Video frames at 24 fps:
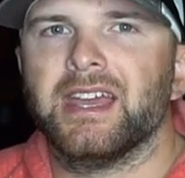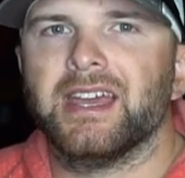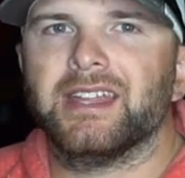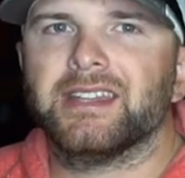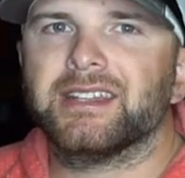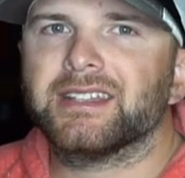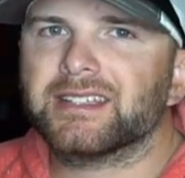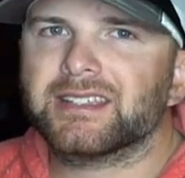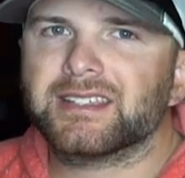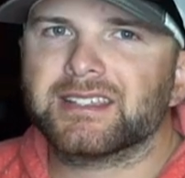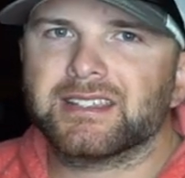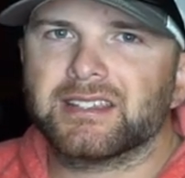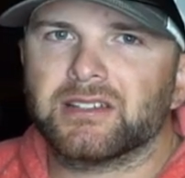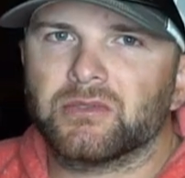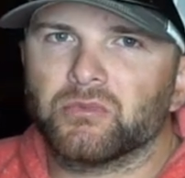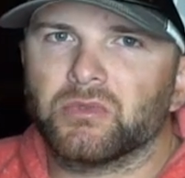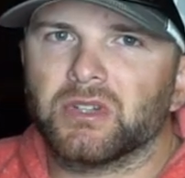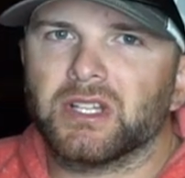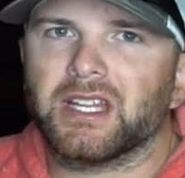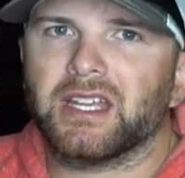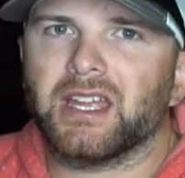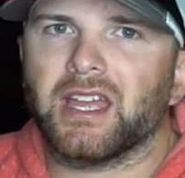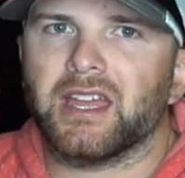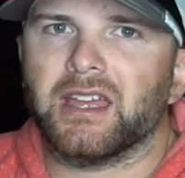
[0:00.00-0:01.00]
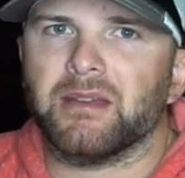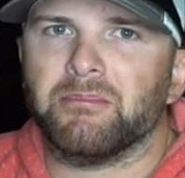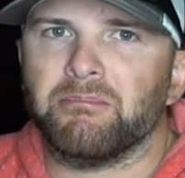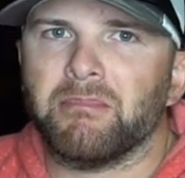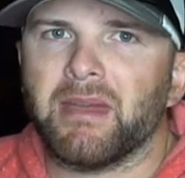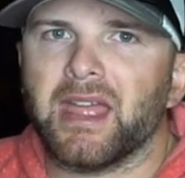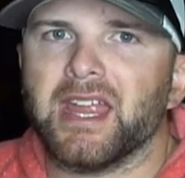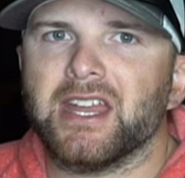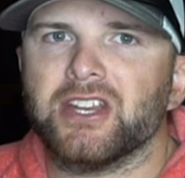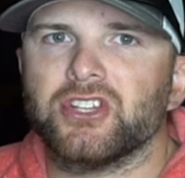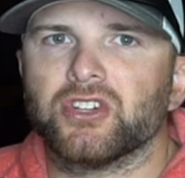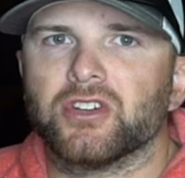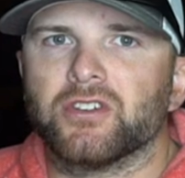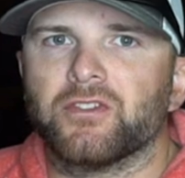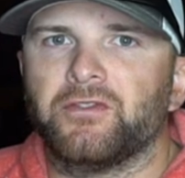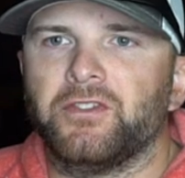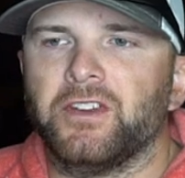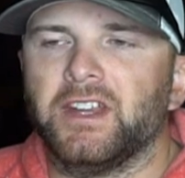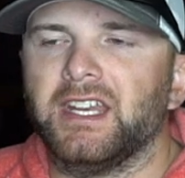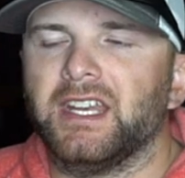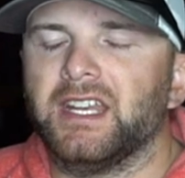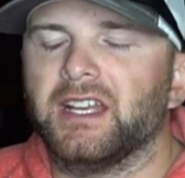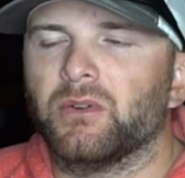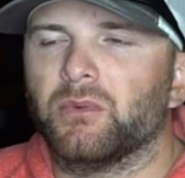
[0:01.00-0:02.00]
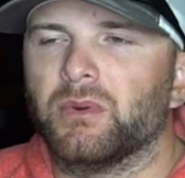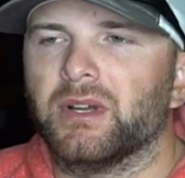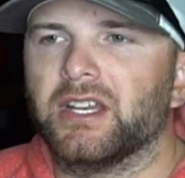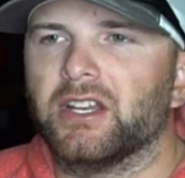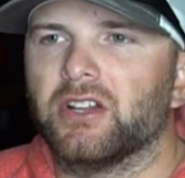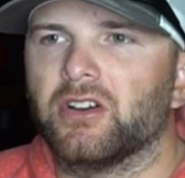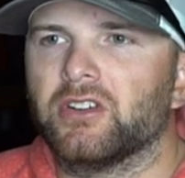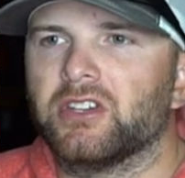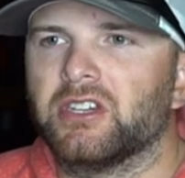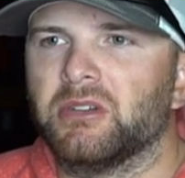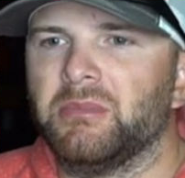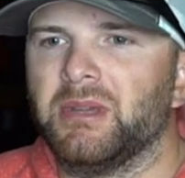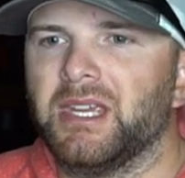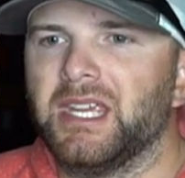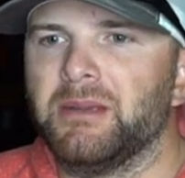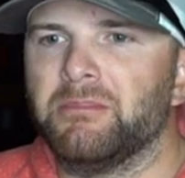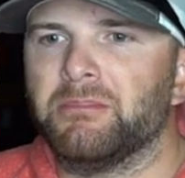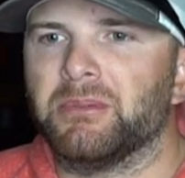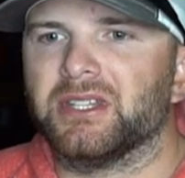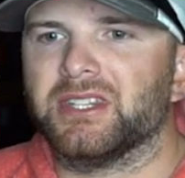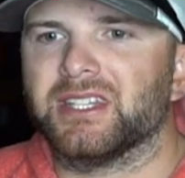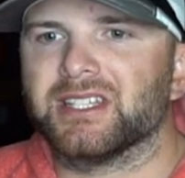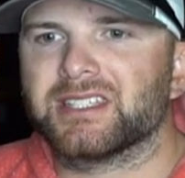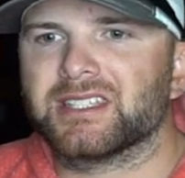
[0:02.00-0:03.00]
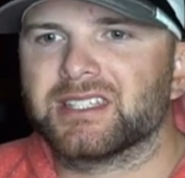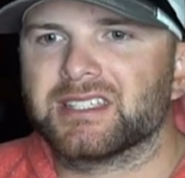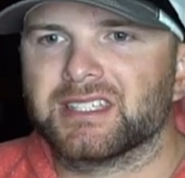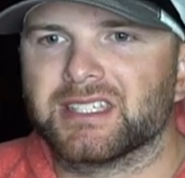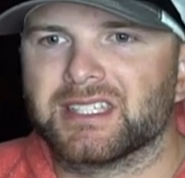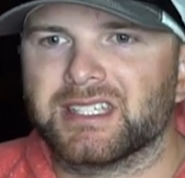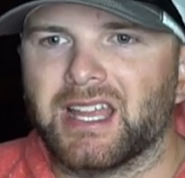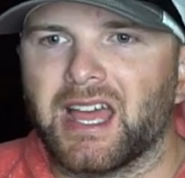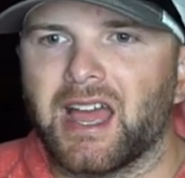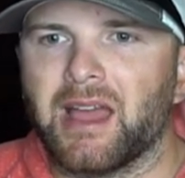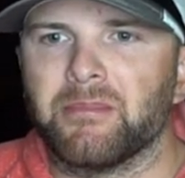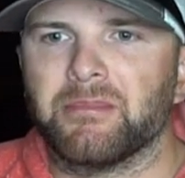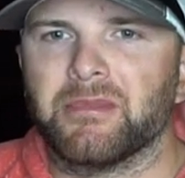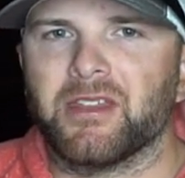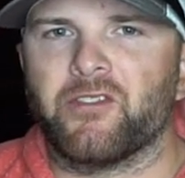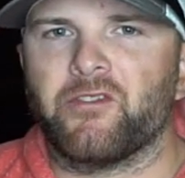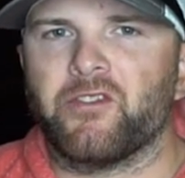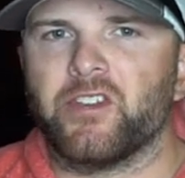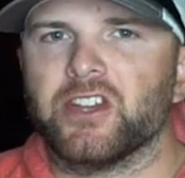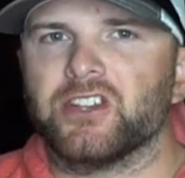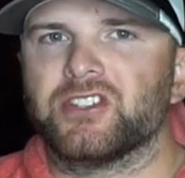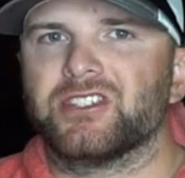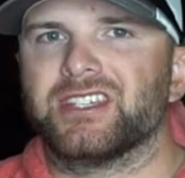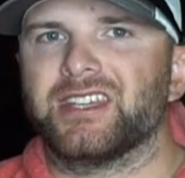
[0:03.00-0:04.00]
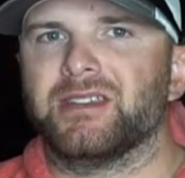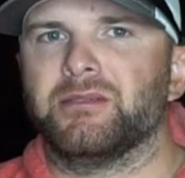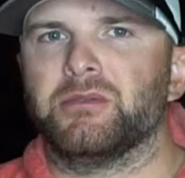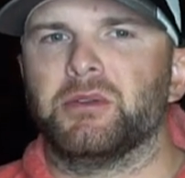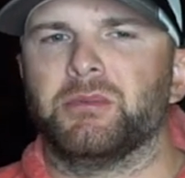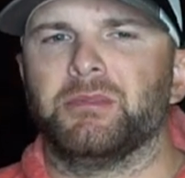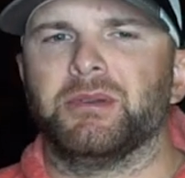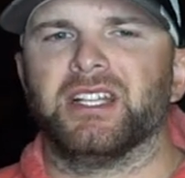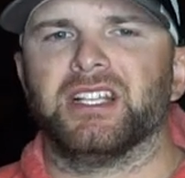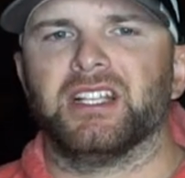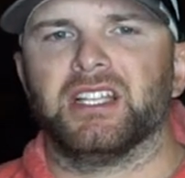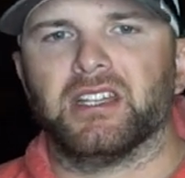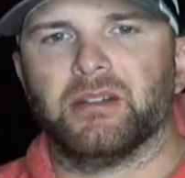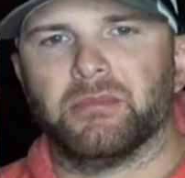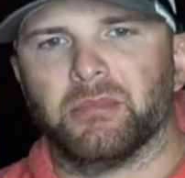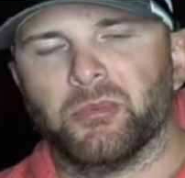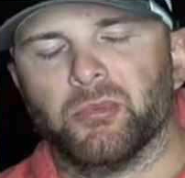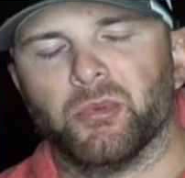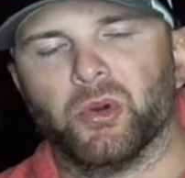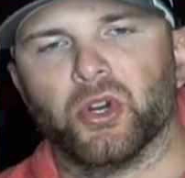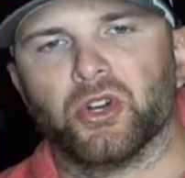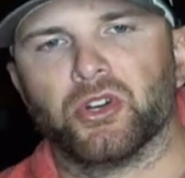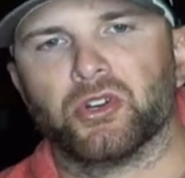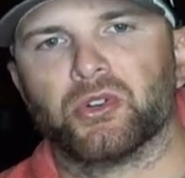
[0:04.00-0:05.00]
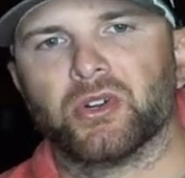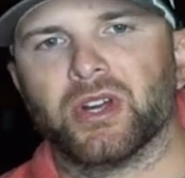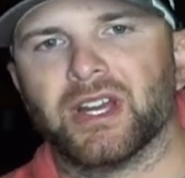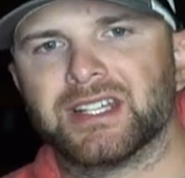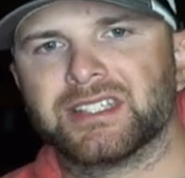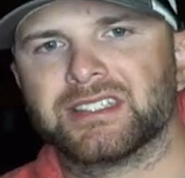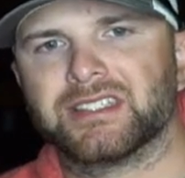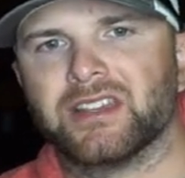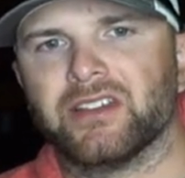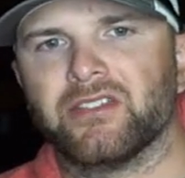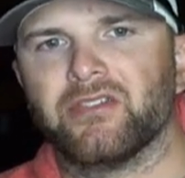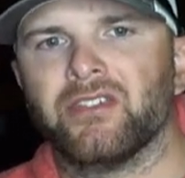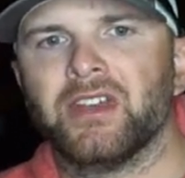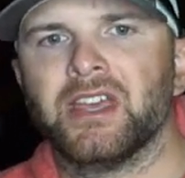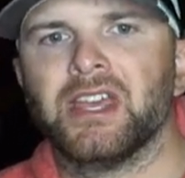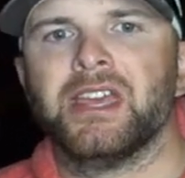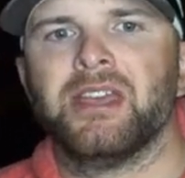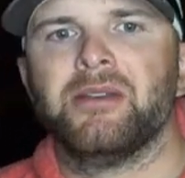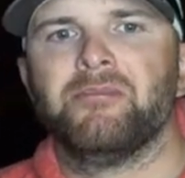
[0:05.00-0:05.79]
And this isn't really a major feeding window to me, but this is a time that fish seem to be a little bit more aggressive.